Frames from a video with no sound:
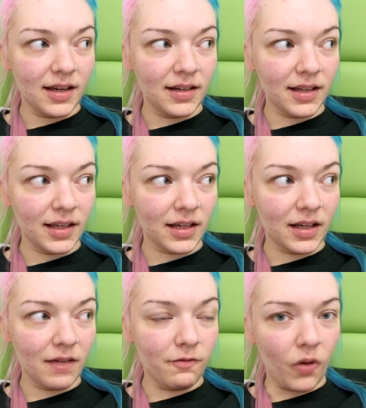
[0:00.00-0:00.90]
And, like,
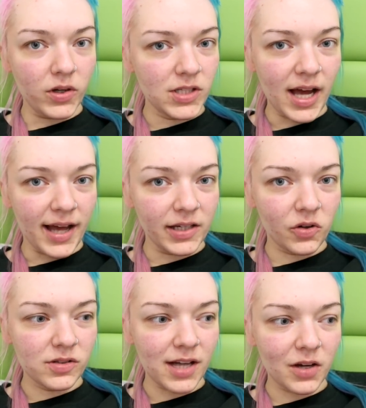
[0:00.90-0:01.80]
avoiding eye
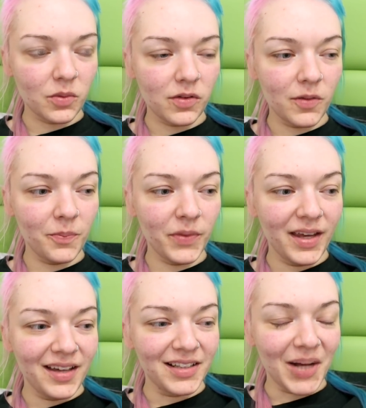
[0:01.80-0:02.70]
contact with them.
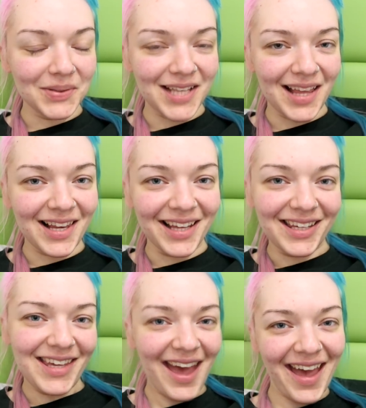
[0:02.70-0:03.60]
And I was sat there
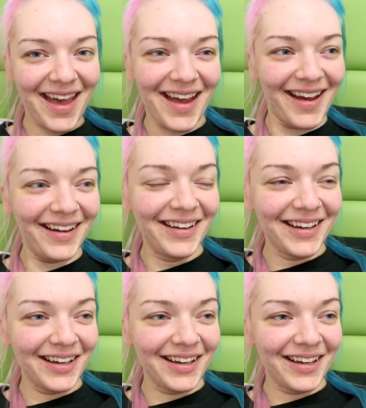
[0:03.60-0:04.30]
like, yeah.